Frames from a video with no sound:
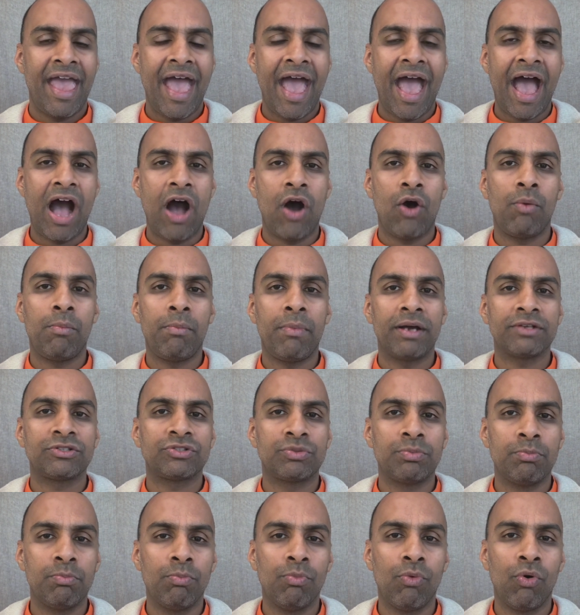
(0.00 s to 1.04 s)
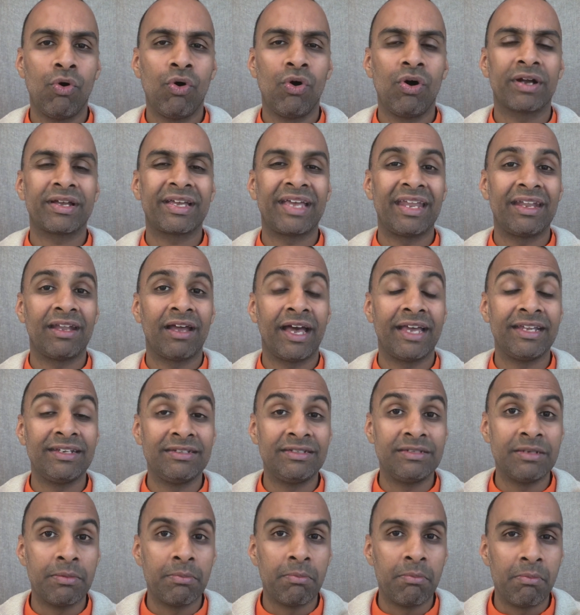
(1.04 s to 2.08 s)
How much more can I
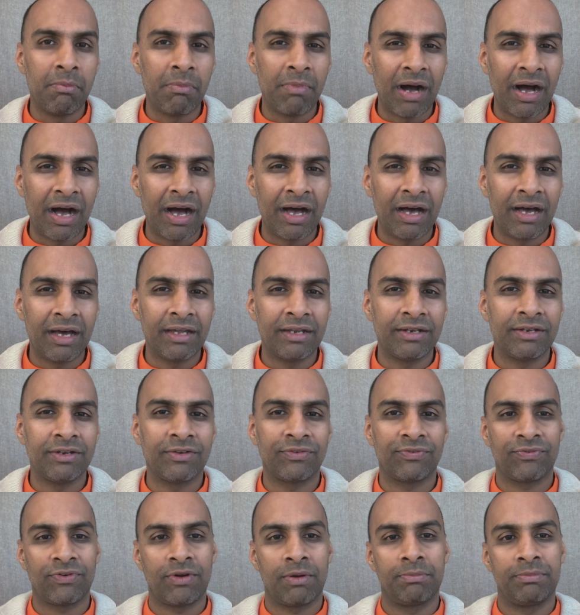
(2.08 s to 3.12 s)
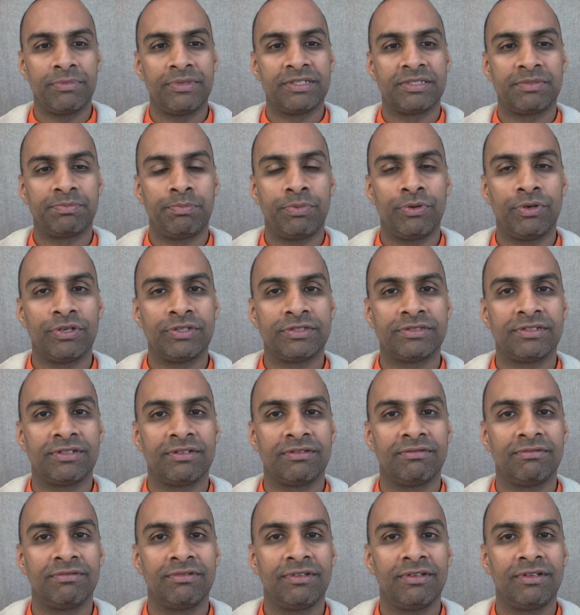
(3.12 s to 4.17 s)
demand from this person?
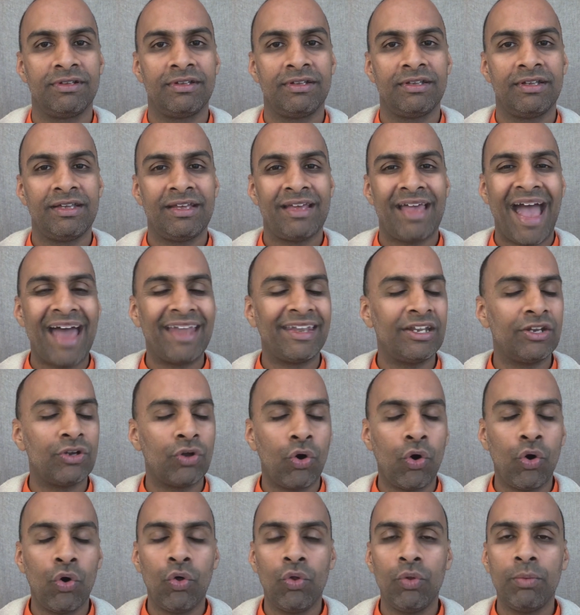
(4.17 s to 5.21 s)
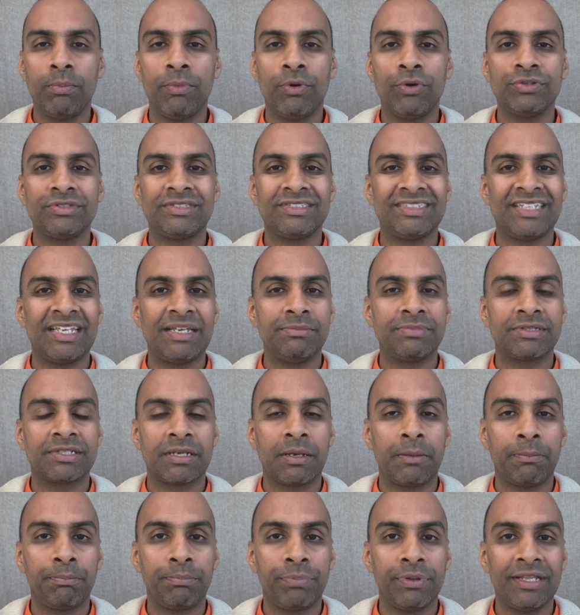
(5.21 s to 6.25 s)
And it almost seems
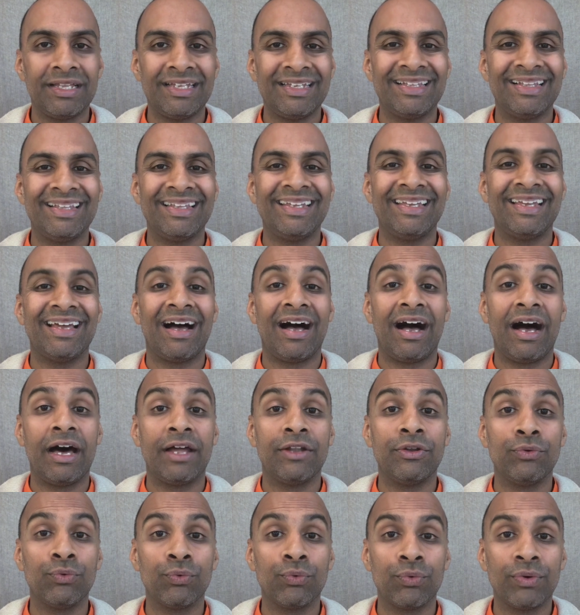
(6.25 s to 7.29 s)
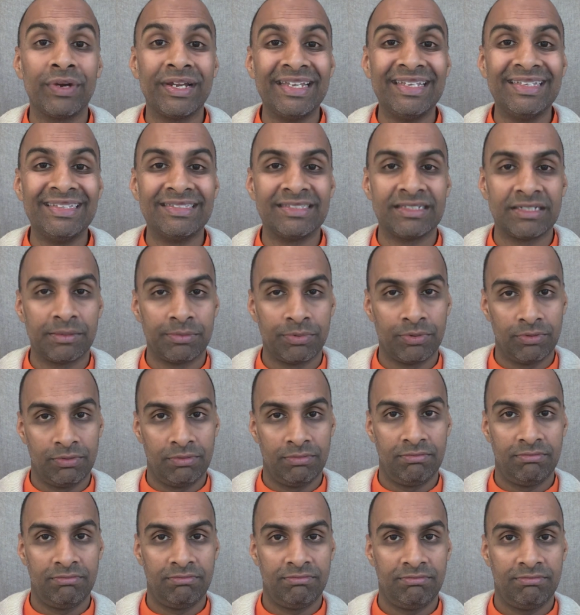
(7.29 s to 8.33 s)
completely unreasonable.
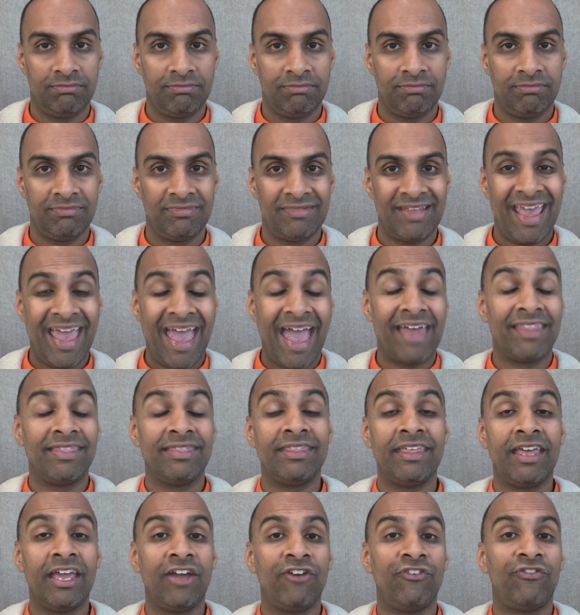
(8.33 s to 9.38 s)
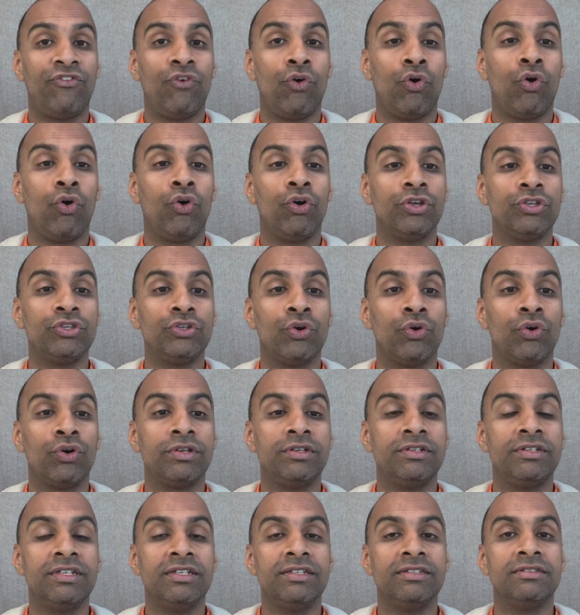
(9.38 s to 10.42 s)
And therefore, your
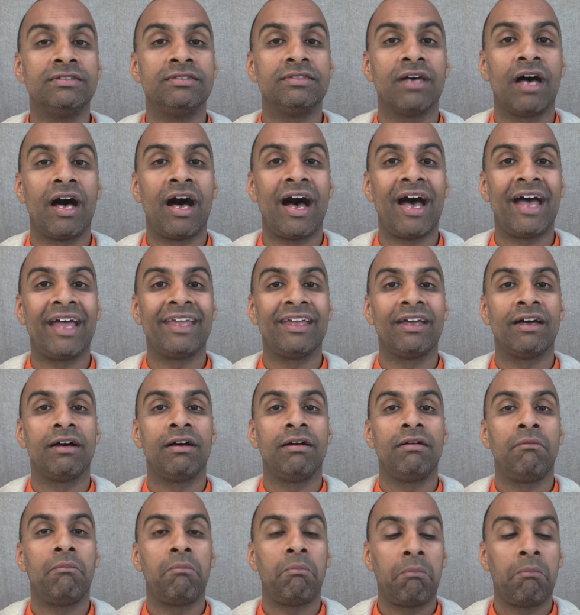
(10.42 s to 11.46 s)
desire